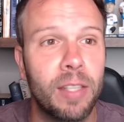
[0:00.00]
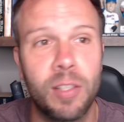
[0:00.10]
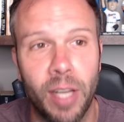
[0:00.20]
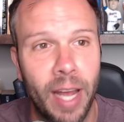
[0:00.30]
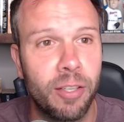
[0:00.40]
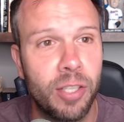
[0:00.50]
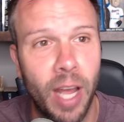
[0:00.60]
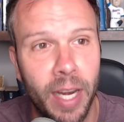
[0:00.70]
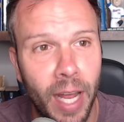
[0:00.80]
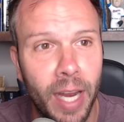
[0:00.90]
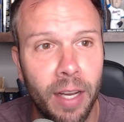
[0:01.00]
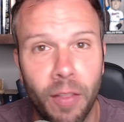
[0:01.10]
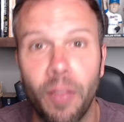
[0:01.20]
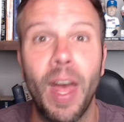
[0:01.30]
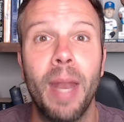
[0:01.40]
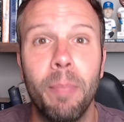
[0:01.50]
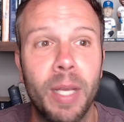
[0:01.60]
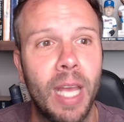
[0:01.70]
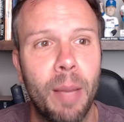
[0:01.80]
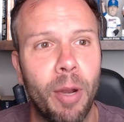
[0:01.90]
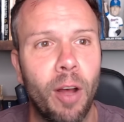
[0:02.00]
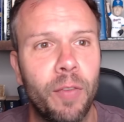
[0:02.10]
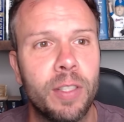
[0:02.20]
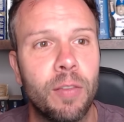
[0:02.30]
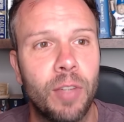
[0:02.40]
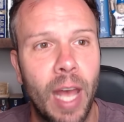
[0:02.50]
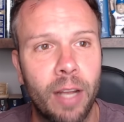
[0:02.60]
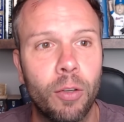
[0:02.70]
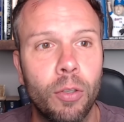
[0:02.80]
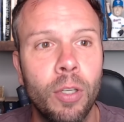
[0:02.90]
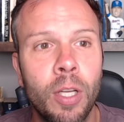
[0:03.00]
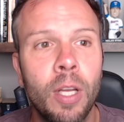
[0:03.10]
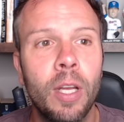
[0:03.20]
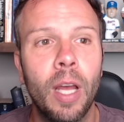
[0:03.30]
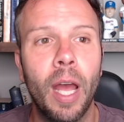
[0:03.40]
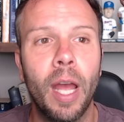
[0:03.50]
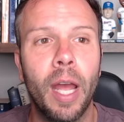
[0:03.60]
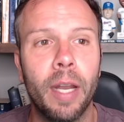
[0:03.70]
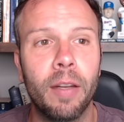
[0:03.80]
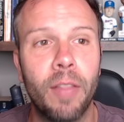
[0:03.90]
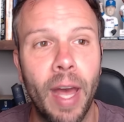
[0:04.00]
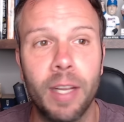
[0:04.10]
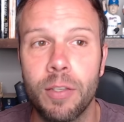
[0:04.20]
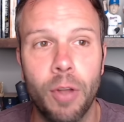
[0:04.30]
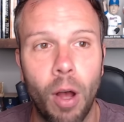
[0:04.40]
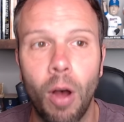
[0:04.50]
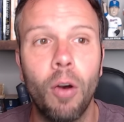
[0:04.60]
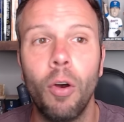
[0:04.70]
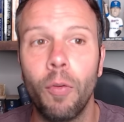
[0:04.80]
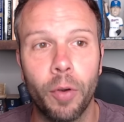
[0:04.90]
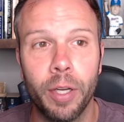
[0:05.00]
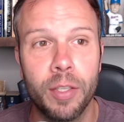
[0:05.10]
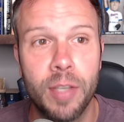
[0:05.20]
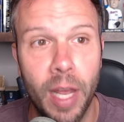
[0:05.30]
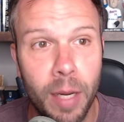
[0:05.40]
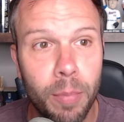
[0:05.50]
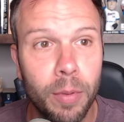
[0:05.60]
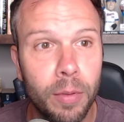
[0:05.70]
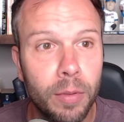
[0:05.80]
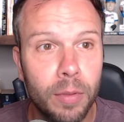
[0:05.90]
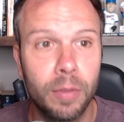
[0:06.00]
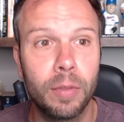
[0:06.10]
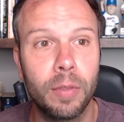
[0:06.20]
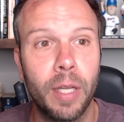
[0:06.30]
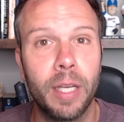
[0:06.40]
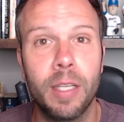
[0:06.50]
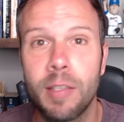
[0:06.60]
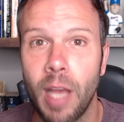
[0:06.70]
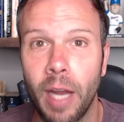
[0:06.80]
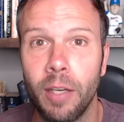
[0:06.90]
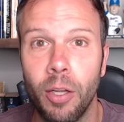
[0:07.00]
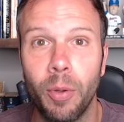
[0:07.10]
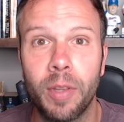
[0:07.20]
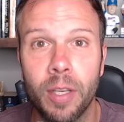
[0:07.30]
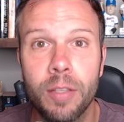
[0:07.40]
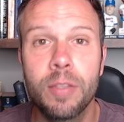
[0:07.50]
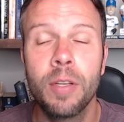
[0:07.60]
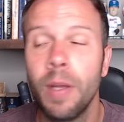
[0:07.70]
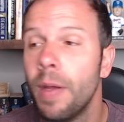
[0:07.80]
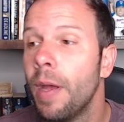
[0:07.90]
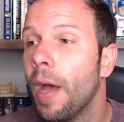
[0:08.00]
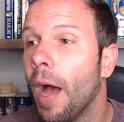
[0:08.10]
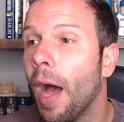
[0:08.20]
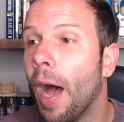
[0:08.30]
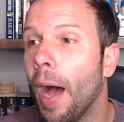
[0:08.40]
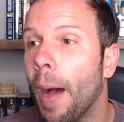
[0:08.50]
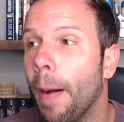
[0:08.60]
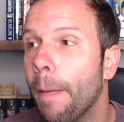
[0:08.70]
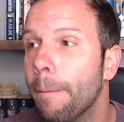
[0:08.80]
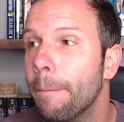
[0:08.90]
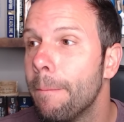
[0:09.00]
slash tight end, and then became an offensive tackle. And that is all over his tape that he's kind of new at this. Um,